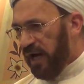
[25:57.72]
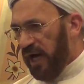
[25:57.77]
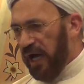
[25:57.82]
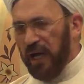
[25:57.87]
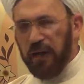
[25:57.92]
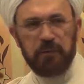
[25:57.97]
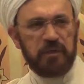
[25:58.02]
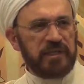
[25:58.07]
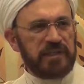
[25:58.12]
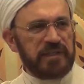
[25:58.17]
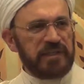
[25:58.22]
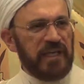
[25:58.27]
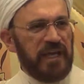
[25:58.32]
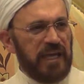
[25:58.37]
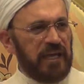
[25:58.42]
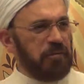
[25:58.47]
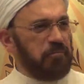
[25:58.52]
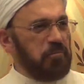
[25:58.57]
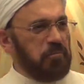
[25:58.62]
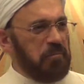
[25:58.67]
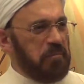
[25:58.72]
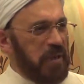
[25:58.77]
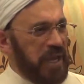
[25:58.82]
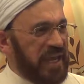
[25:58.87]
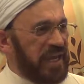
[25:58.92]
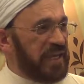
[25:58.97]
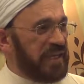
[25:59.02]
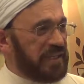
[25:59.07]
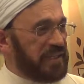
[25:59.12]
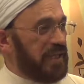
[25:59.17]
I mean, they
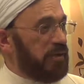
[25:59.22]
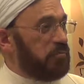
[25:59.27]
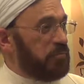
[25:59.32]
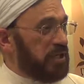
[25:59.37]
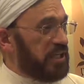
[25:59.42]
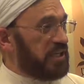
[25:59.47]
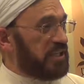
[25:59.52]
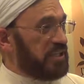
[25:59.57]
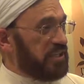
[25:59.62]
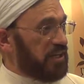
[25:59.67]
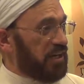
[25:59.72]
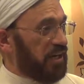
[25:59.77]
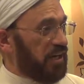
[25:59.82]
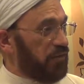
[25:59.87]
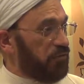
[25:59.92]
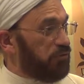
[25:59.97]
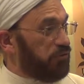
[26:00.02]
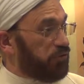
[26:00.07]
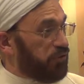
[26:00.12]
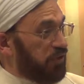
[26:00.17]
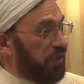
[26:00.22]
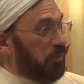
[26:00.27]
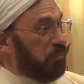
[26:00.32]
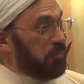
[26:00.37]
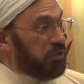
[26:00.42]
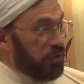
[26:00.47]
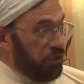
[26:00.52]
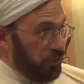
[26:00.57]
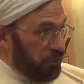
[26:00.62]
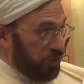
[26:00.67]
made the media from
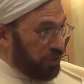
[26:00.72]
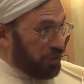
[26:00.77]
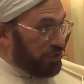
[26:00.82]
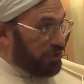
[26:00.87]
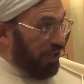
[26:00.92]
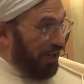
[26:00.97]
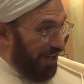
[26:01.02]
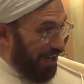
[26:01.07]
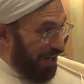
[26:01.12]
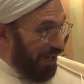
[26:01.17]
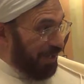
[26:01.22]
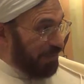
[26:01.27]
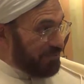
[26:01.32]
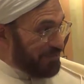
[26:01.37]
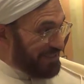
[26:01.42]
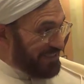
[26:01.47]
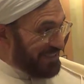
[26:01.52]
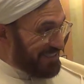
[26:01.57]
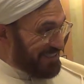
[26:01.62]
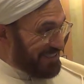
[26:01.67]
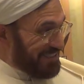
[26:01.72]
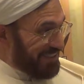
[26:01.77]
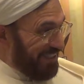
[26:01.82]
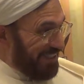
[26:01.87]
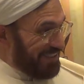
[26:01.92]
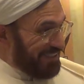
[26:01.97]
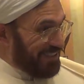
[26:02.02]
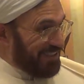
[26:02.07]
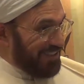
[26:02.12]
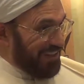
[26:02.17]
New York Times,
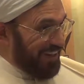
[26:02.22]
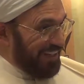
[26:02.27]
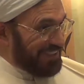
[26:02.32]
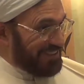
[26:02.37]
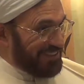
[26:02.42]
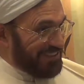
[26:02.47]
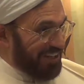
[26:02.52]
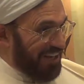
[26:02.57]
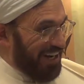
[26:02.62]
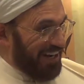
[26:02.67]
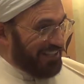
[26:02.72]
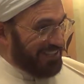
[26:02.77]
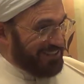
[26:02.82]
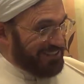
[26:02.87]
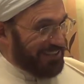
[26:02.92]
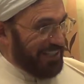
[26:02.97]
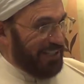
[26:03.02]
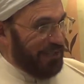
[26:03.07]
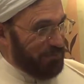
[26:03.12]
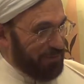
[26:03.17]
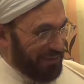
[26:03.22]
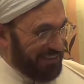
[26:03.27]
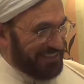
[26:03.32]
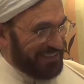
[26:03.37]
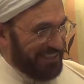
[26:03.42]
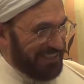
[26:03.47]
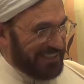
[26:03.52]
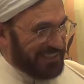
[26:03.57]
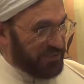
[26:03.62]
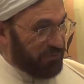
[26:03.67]
started writing article about
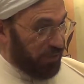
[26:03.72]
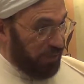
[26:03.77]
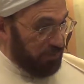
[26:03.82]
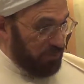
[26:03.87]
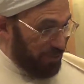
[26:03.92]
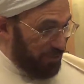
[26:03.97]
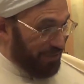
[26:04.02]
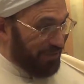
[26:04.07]
this from New